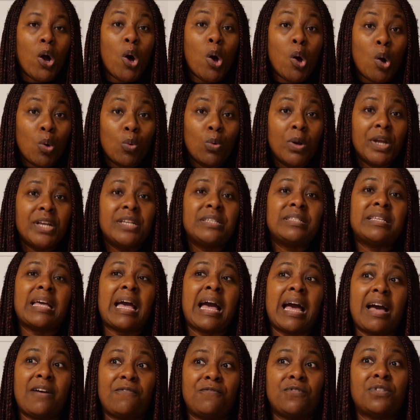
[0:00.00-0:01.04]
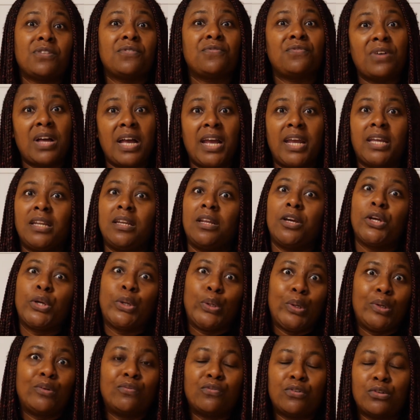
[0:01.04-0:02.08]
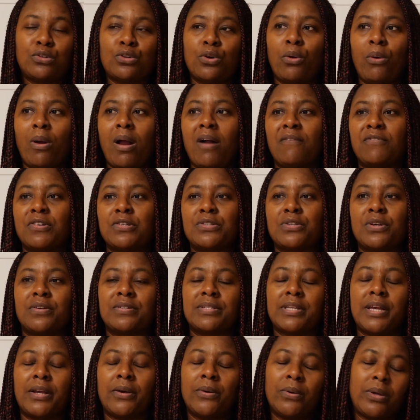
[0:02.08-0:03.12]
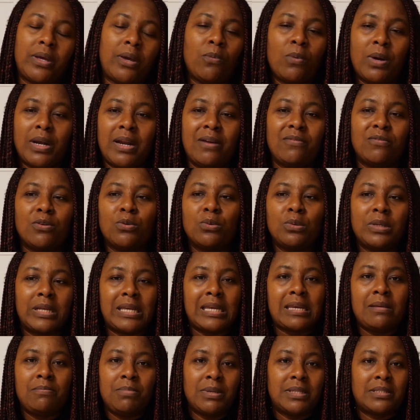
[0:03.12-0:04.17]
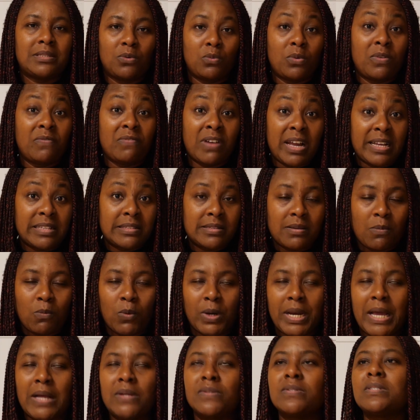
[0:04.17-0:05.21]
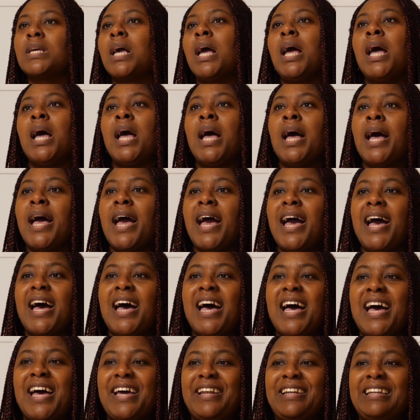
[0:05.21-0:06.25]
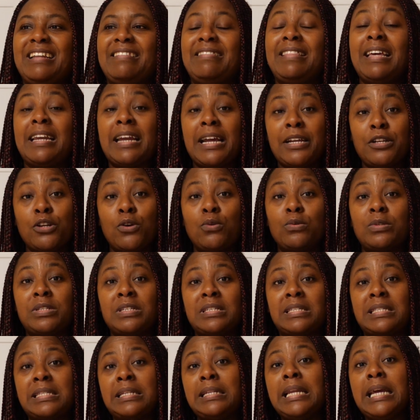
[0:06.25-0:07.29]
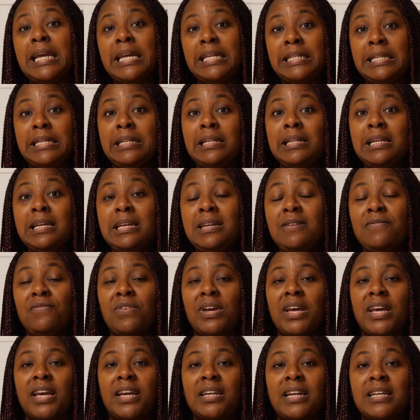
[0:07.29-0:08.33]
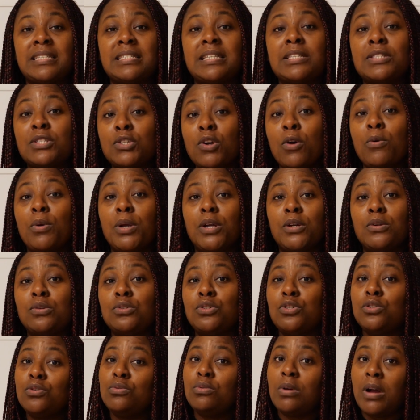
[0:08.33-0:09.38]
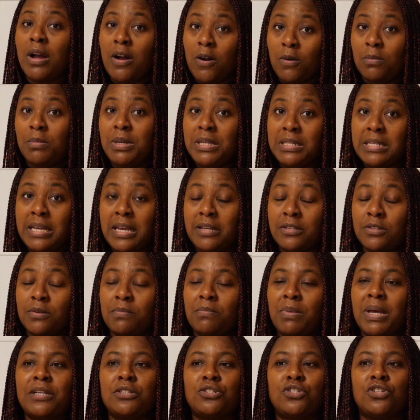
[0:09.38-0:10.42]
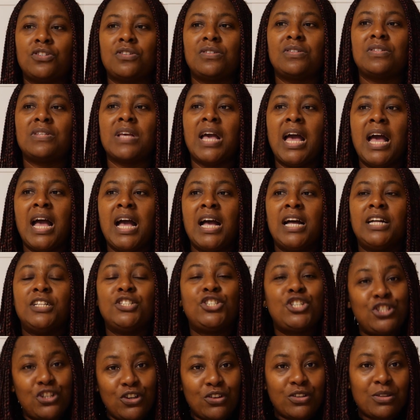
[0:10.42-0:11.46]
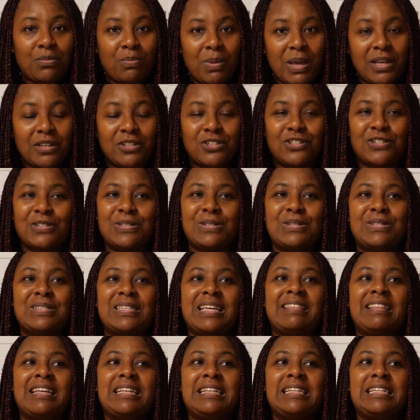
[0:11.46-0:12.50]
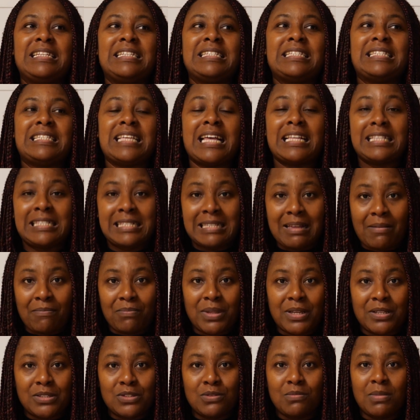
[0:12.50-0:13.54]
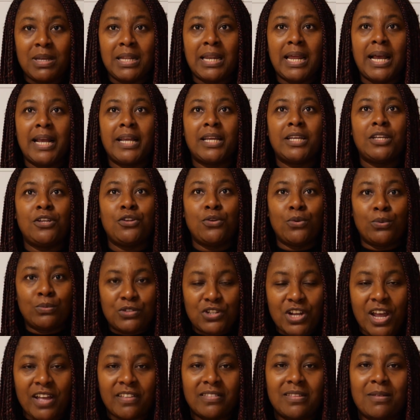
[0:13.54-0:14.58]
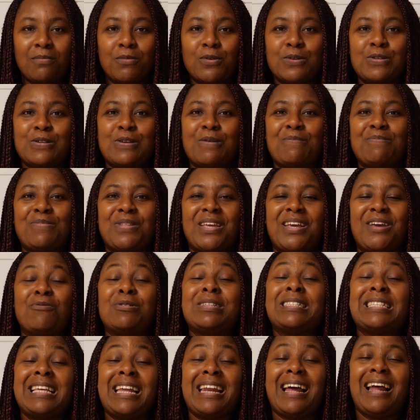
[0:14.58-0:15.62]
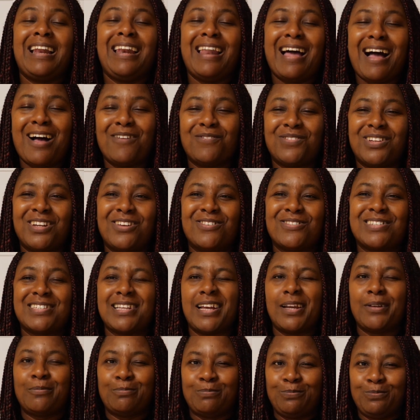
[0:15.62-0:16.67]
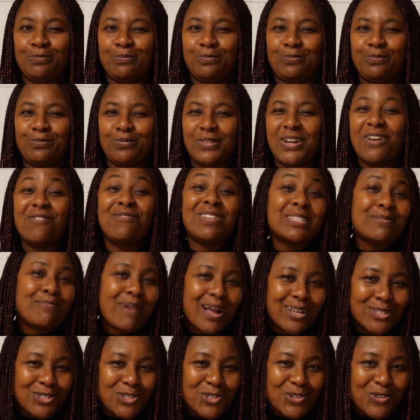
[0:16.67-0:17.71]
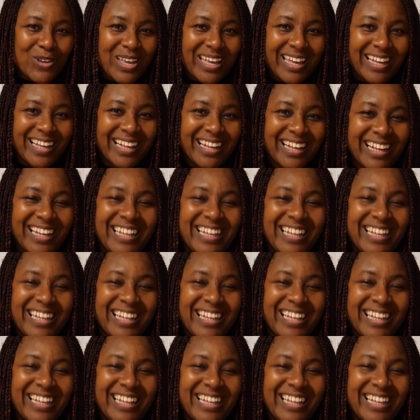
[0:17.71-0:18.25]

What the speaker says: always have to find a good photographer. So I was like, okay, whatever, we'll keep it till we find someone else. And then I noticed the lady leaving, and I said, "Sorry, could you help me take some pictures?" And she took the pictures and then said something to me like, you know, check them or something. It was then I laughed and I was like, "Was machst du hier?"